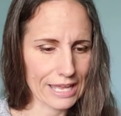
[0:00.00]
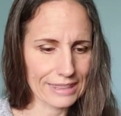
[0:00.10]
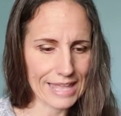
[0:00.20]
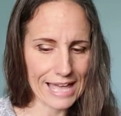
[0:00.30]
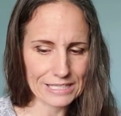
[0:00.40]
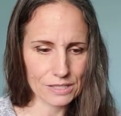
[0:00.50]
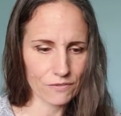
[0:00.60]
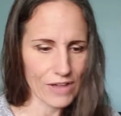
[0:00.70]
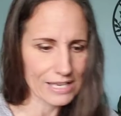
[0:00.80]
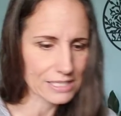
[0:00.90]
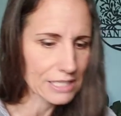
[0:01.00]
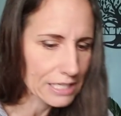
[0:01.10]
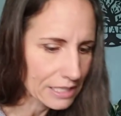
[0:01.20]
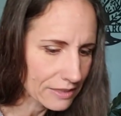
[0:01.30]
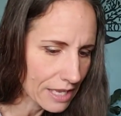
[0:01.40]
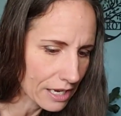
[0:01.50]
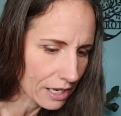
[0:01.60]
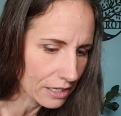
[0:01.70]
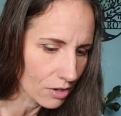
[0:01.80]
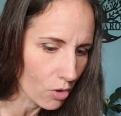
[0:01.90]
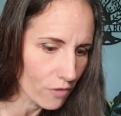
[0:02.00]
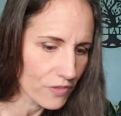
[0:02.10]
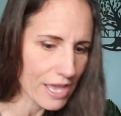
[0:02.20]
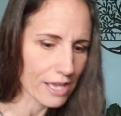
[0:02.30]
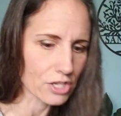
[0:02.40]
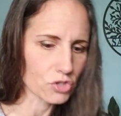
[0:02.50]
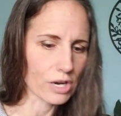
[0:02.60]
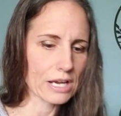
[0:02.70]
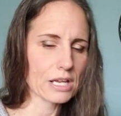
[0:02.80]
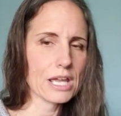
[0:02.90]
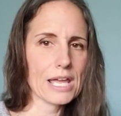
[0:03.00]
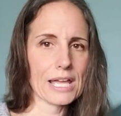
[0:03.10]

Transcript: And that's the fascinating thing. And all of this, right?